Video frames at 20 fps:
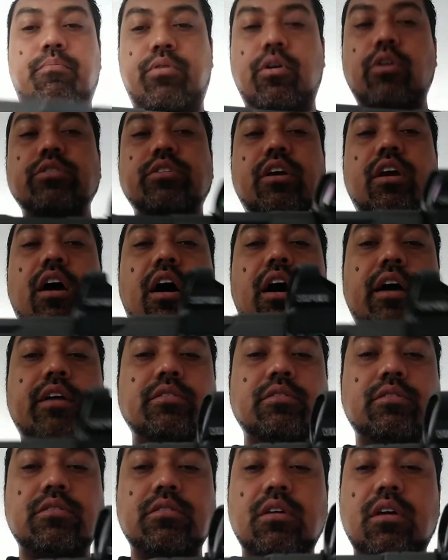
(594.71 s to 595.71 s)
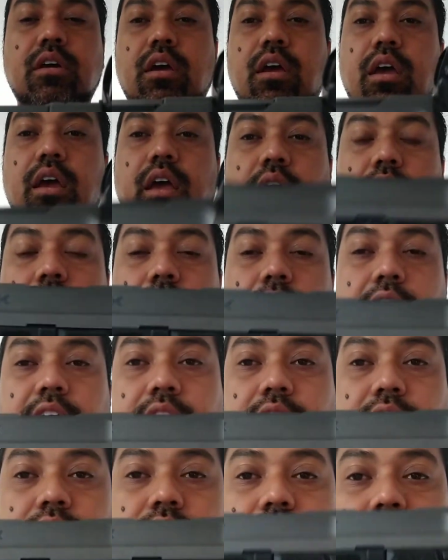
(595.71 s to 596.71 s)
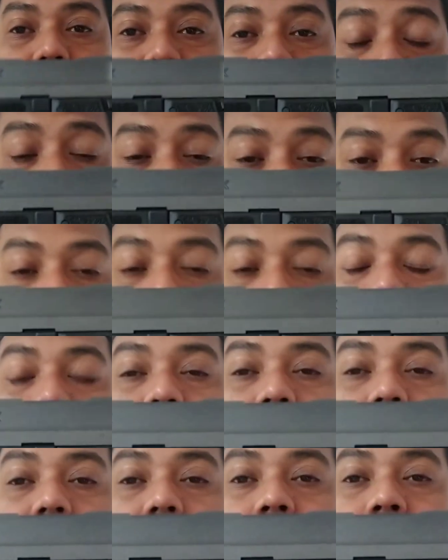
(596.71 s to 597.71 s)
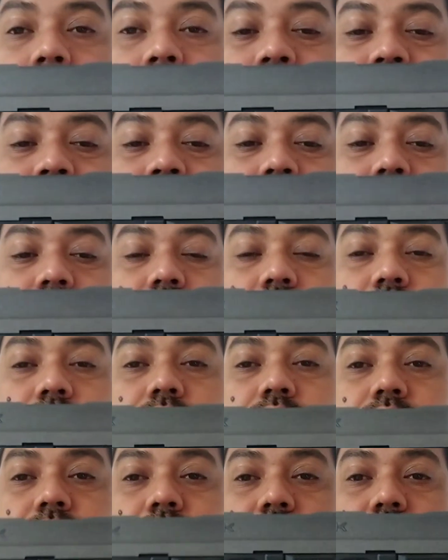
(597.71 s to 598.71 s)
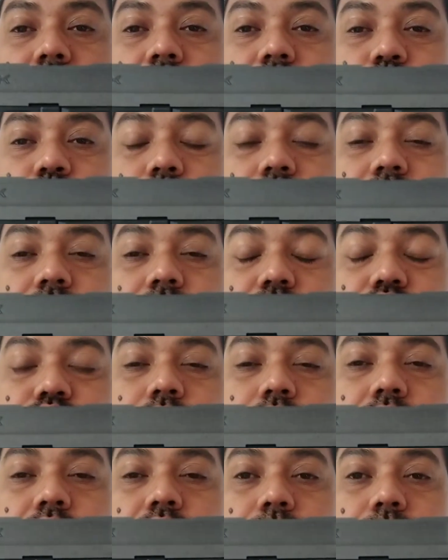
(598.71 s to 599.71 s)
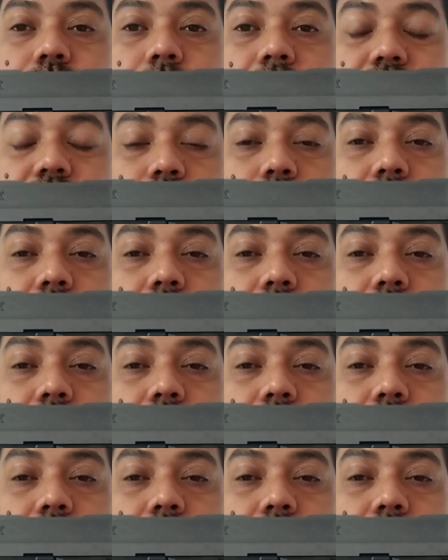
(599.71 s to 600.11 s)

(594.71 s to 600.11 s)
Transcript: pros and cons, it's a great gun. Switch out the trigger, makes it